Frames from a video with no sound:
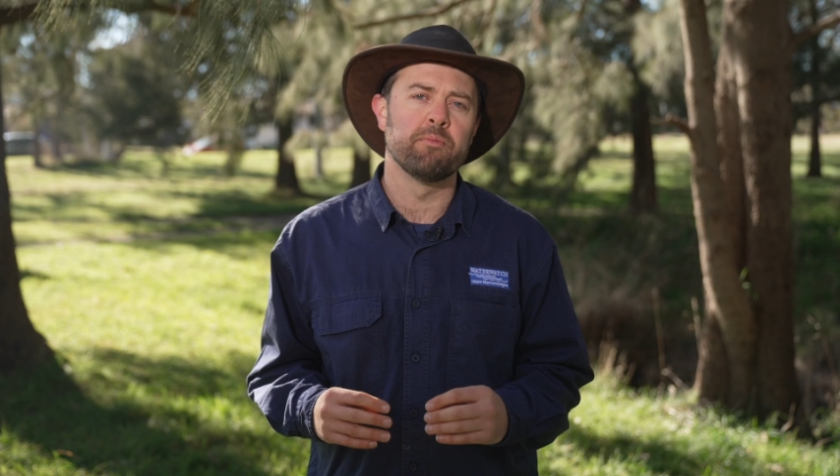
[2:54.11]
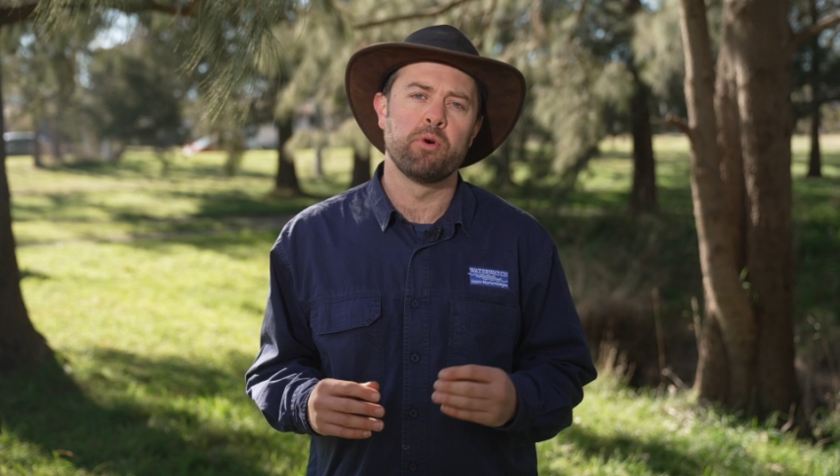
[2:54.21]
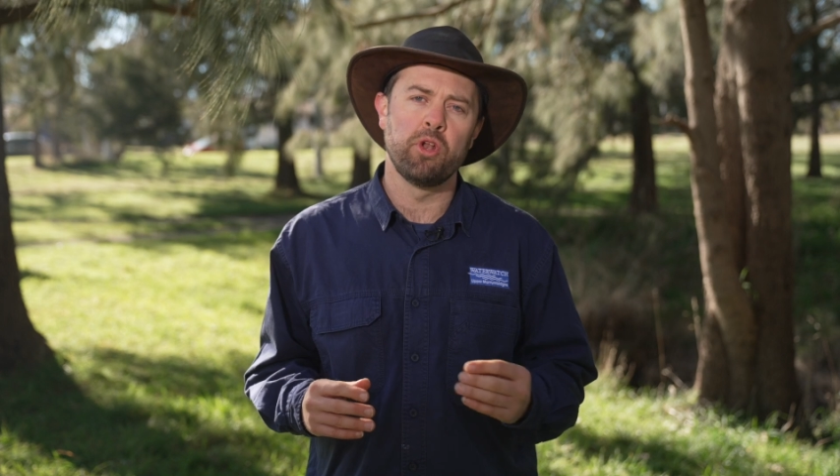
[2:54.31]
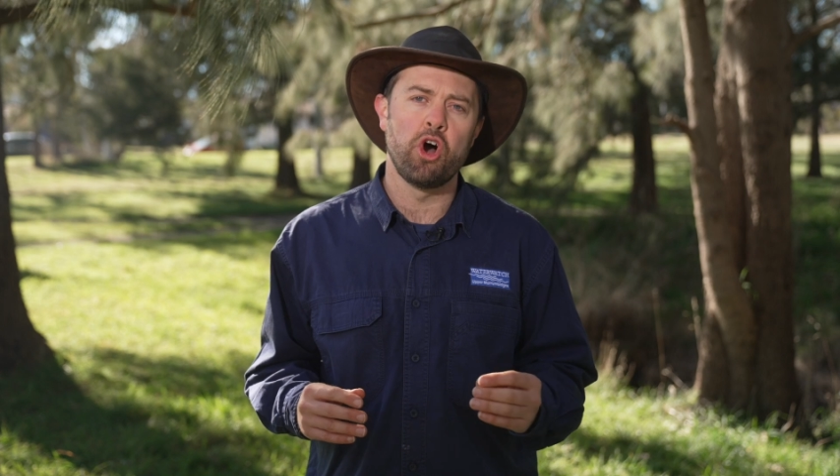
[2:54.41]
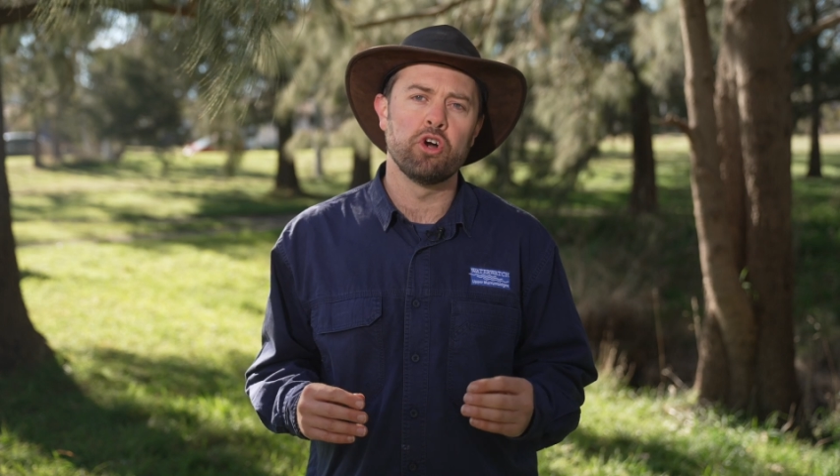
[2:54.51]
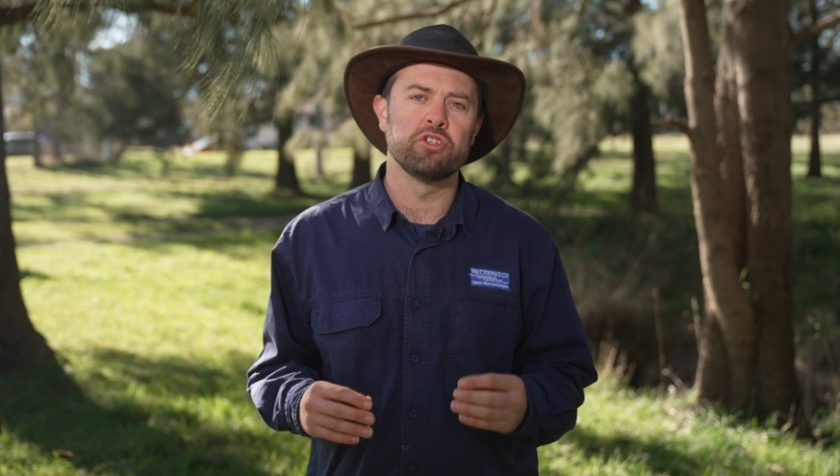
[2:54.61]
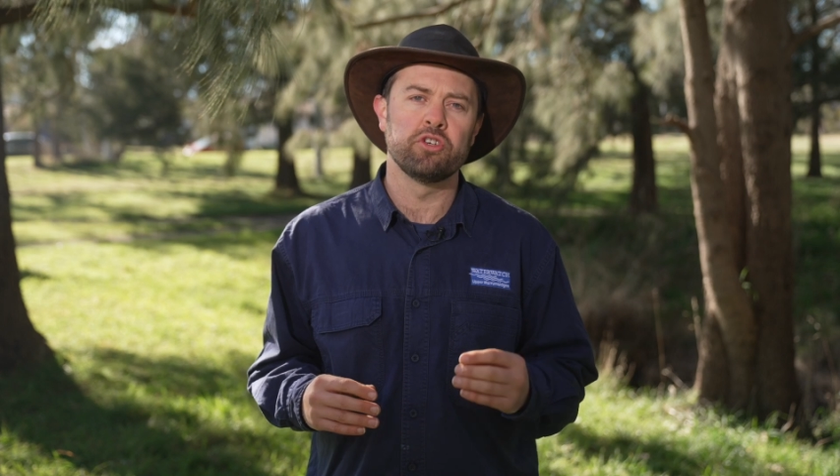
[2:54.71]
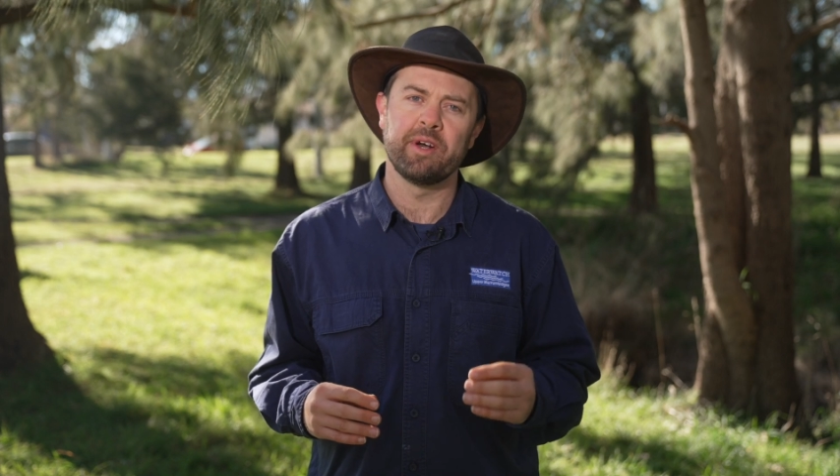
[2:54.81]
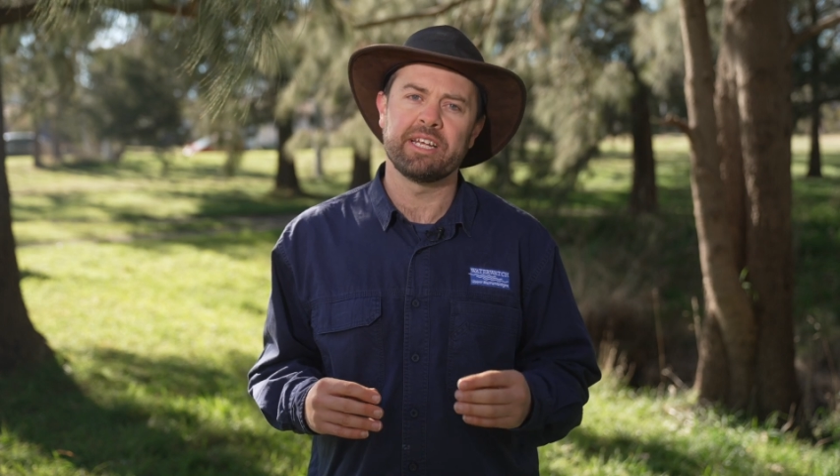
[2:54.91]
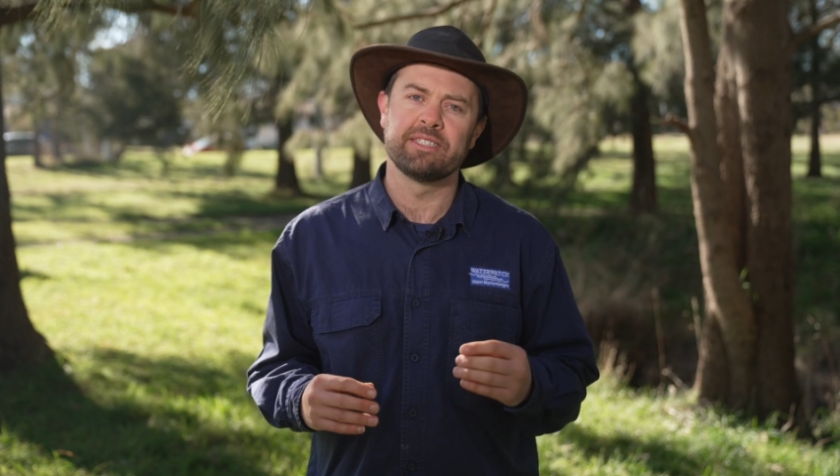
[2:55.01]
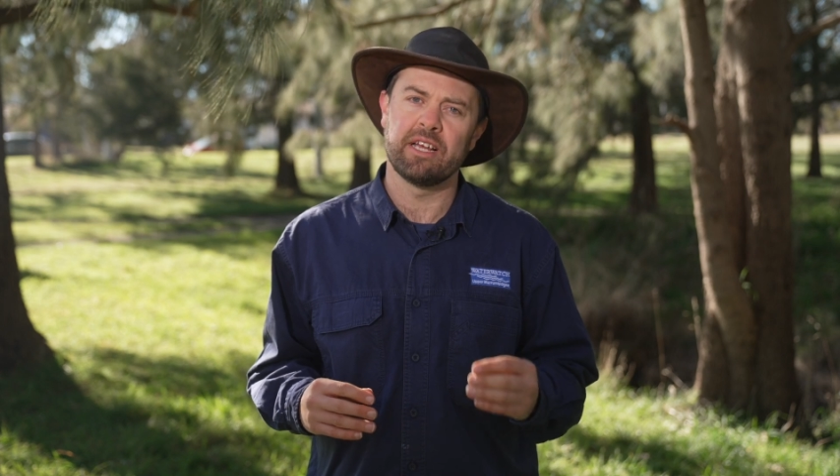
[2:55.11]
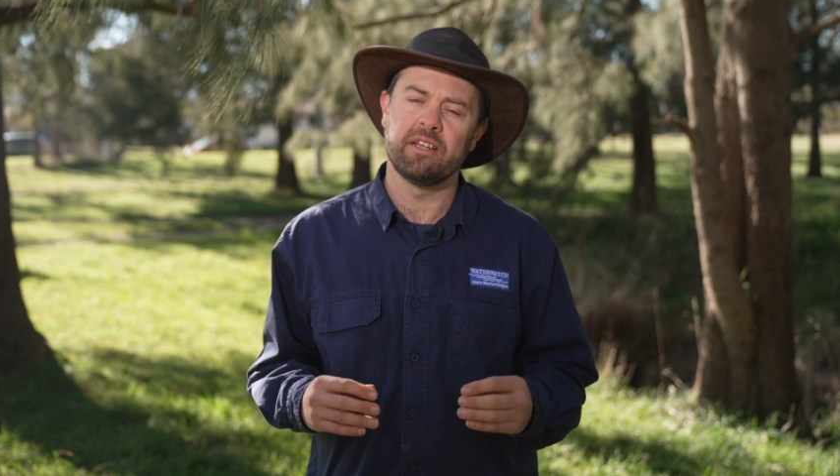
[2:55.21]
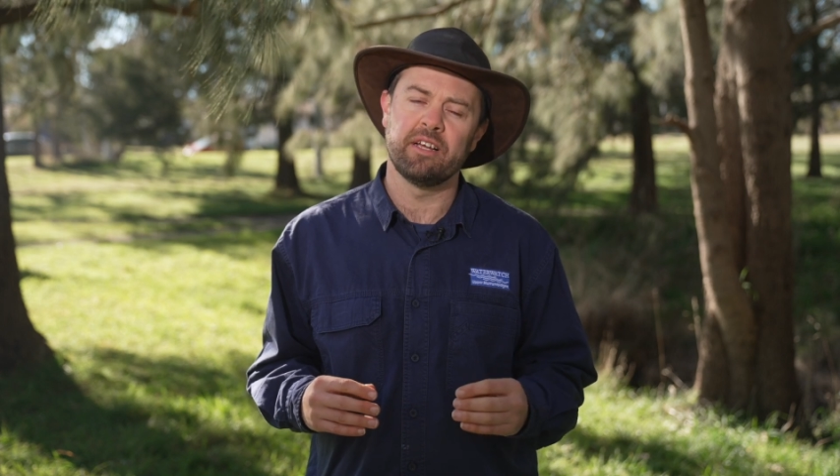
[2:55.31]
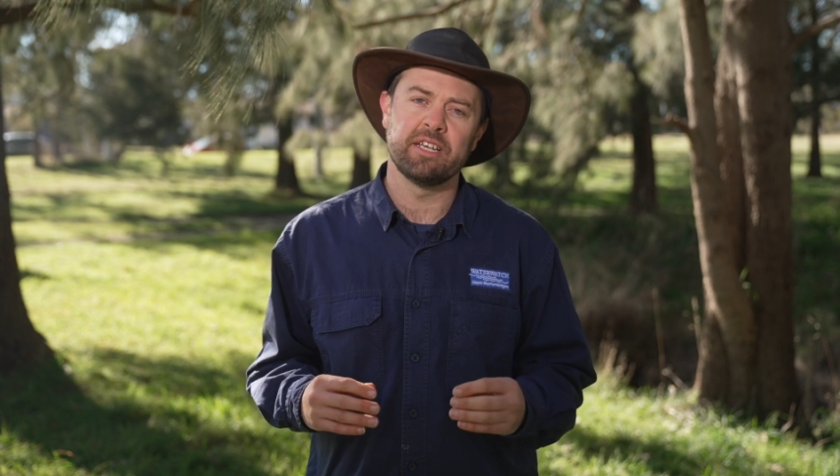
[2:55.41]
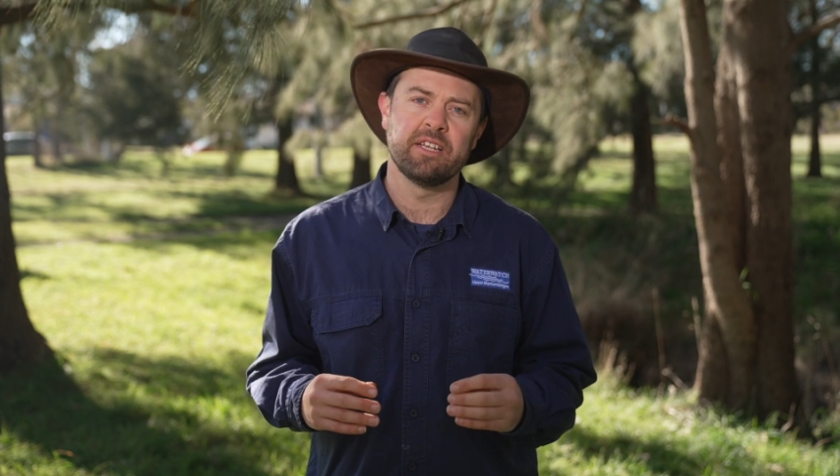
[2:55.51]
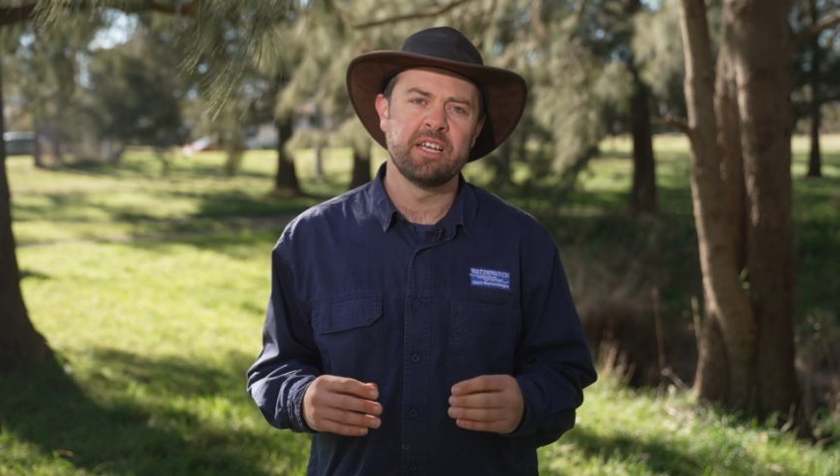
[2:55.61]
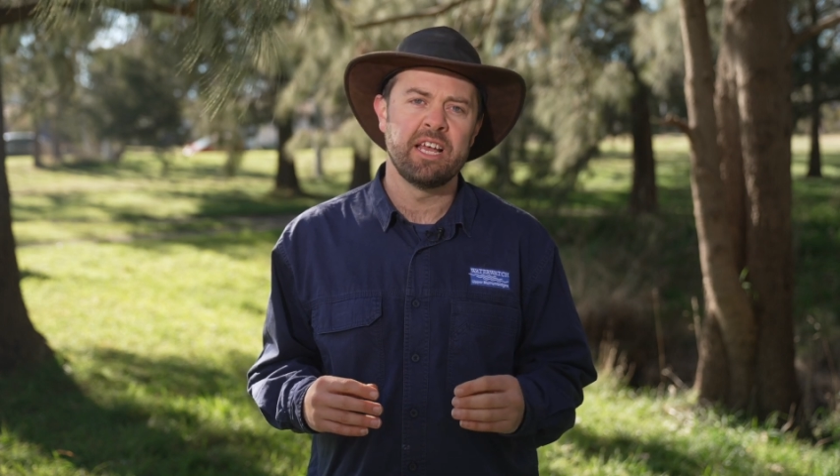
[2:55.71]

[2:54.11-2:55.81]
prolonged direct sunlight